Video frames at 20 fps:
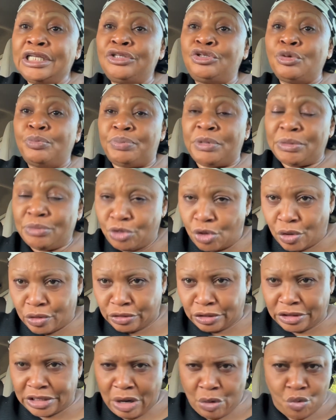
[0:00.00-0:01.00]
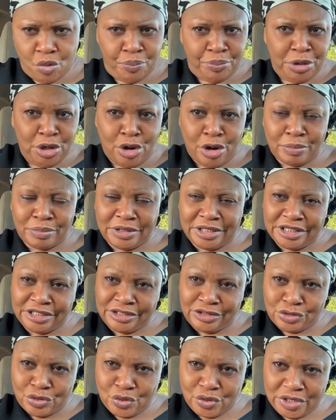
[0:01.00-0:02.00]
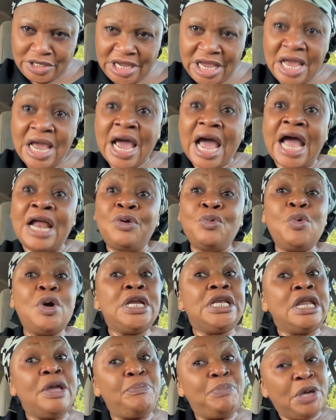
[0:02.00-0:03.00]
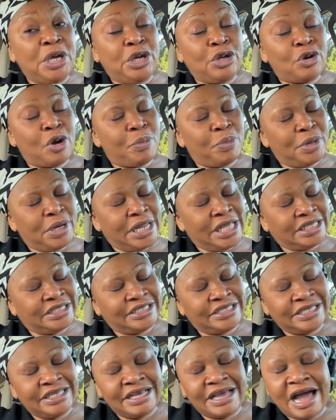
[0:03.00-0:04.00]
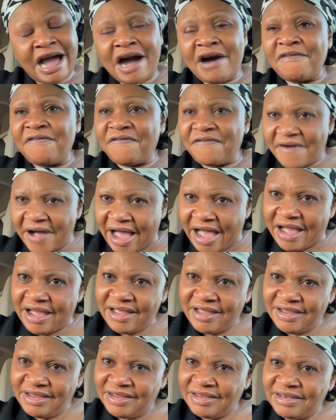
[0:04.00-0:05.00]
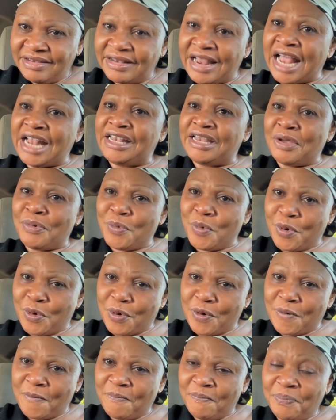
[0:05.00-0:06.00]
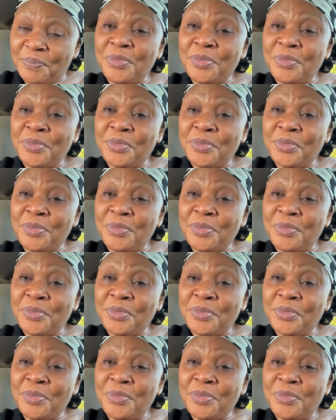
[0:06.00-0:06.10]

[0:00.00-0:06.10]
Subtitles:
Supreme Court that will pick up this story. And when they pick it up, let's see how far that they will go.